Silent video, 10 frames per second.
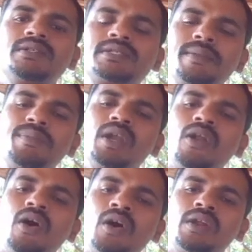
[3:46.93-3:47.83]
simple
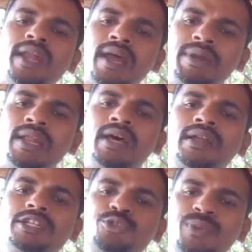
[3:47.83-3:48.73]
or
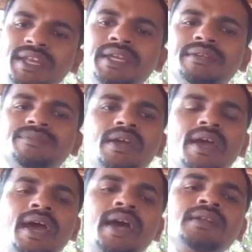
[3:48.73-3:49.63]
lamellar twinning
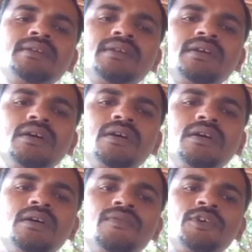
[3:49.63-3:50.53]
and
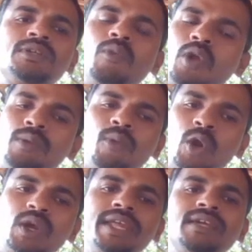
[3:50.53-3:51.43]
for the
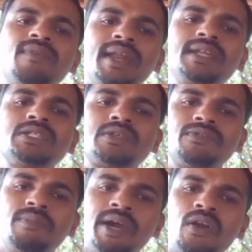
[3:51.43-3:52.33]
monoclinic varieties
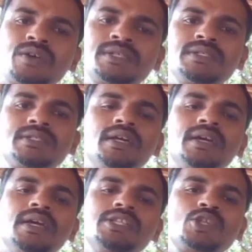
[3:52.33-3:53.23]
of the pyroxenes,
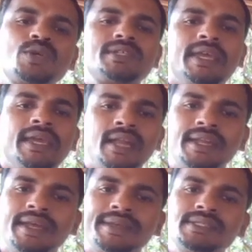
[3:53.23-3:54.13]
it shows
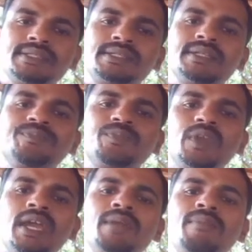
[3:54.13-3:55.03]
inclined extinction
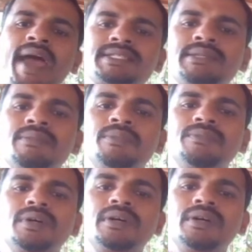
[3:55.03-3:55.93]
in
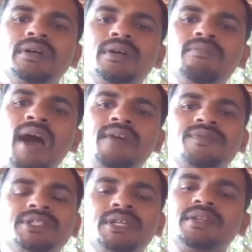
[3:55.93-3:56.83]
maximum
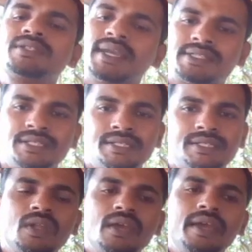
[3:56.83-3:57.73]
birefringent
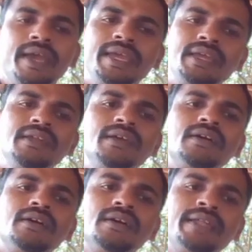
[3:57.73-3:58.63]
sections. Again,
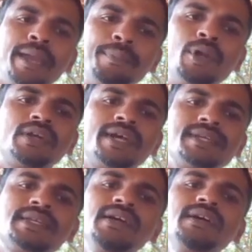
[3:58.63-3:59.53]
the epidote
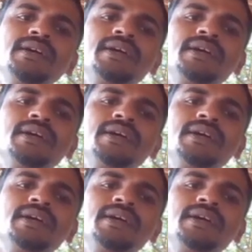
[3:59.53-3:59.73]
has a